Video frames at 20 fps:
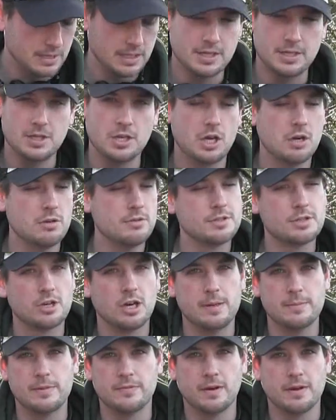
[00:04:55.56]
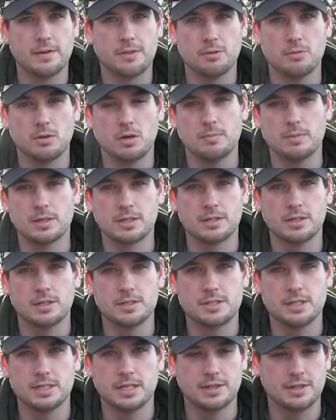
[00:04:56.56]
At no time have I thought, oh my
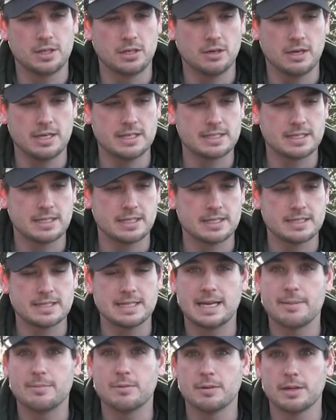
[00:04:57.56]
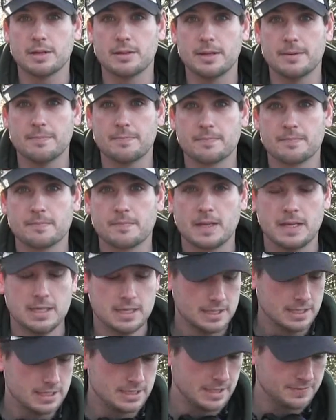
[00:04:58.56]
god, you know, the line's going to snap or anything.
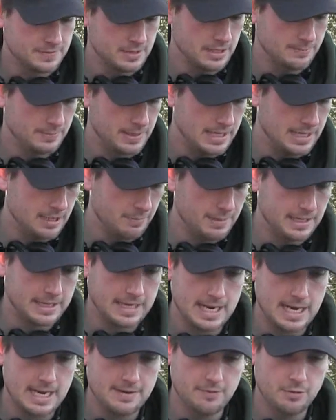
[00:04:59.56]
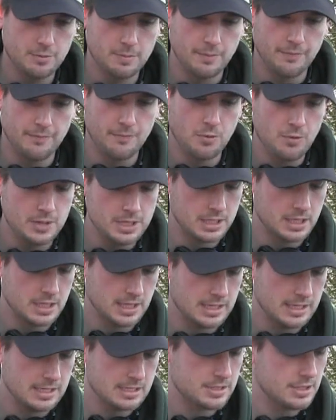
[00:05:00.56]
You do have to be a little bit careful before you
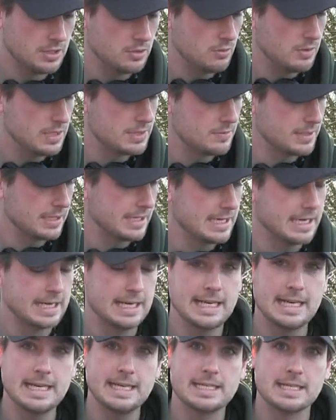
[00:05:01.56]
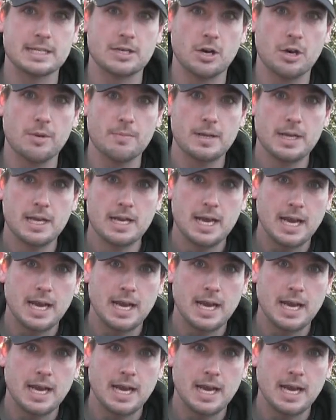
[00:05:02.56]
cast. You always want to get your leader knot